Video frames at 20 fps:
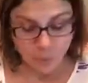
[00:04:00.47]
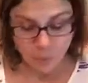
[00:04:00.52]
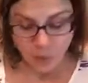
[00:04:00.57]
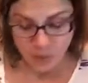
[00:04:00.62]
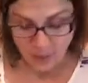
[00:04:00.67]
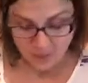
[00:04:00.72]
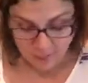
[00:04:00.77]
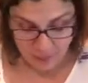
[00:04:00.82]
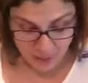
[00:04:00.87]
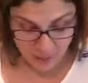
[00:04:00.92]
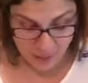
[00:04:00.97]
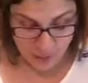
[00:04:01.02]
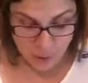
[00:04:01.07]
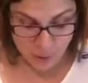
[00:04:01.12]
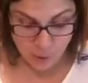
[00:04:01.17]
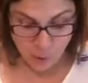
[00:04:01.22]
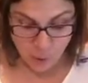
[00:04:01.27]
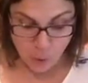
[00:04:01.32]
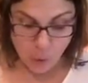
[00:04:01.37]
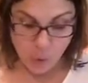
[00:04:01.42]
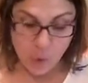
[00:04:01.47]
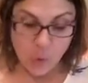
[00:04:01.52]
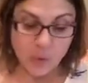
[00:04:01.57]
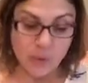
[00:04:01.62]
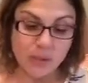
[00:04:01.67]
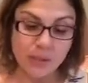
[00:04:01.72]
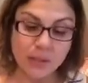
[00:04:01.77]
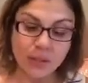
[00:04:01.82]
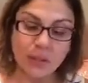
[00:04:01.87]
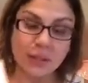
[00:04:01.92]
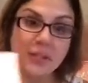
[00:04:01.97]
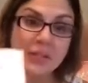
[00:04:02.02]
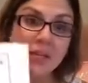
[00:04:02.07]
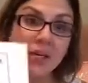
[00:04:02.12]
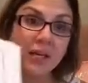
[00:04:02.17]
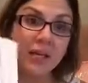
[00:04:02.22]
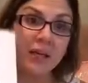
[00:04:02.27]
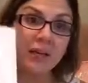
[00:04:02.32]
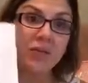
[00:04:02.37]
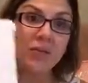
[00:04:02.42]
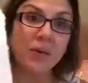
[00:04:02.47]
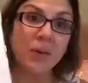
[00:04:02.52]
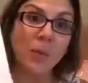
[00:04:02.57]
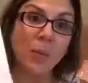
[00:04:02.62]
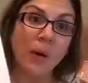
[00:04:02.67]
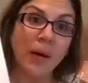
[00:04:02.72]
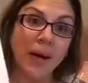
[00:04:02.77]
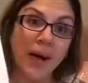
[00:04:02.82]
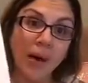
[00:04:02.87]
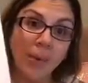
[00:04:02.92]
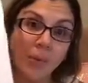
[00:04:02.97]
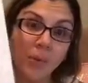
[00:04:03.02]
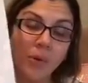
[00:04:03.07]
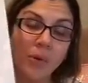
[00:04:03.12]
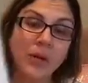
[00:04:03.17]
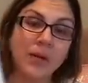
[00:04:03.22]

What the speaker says: Okay, so he's going to say give me one apple,